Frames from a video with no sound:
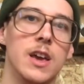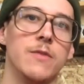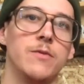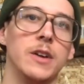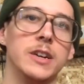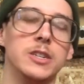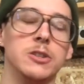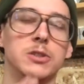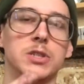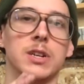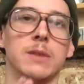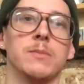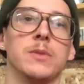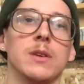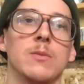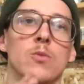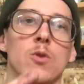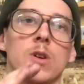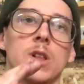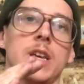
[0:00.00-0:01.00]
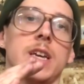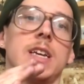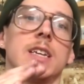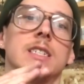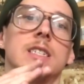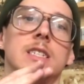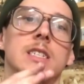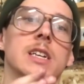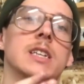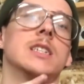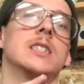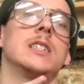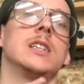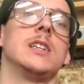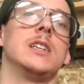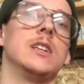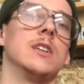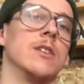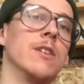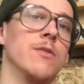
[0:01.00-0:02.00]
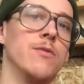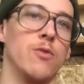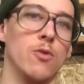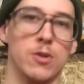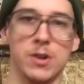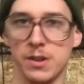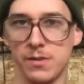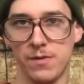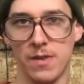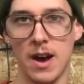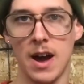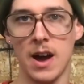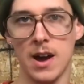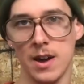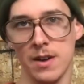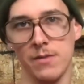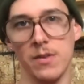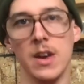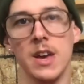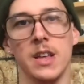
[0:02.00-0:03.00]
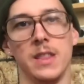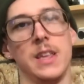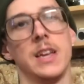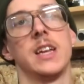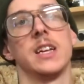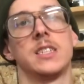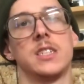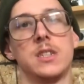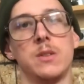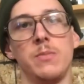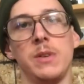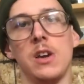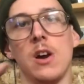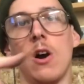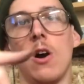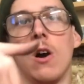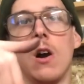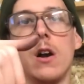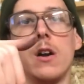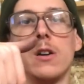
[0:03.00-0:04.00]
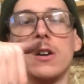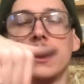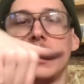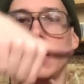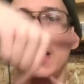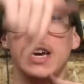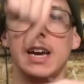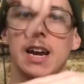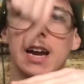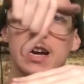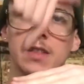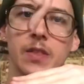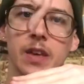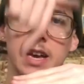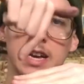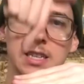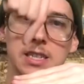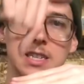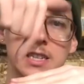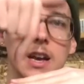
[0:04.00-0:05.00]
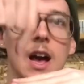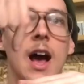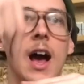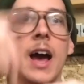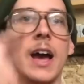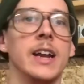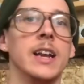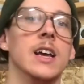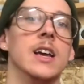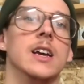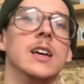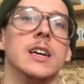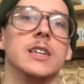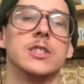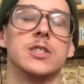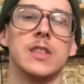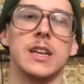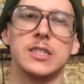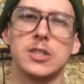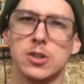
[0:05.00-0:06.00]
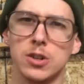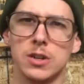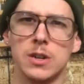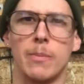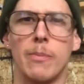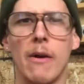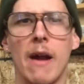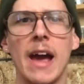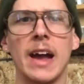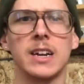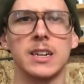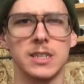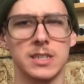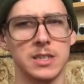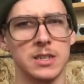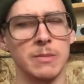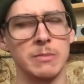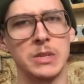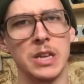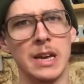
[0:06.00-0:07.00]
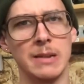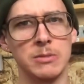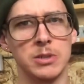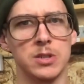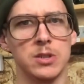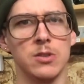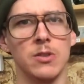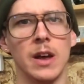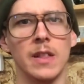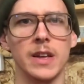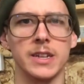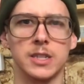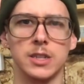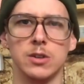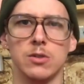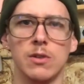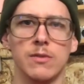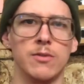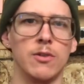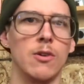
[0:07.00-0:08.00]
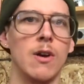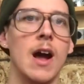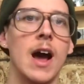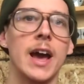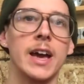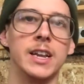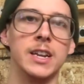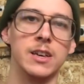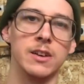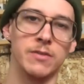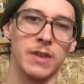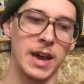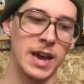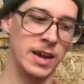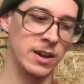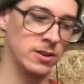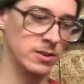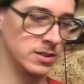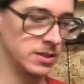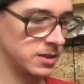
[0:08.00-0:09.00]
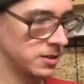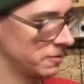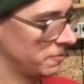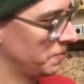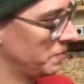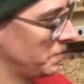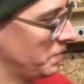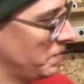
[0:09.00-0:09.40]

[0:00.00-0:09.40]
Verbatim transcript: If I do something more like a 60 or a 45, that gets to be harder to get on the inside, and so that's good to practice sometimes too. I like to do a variety of angles.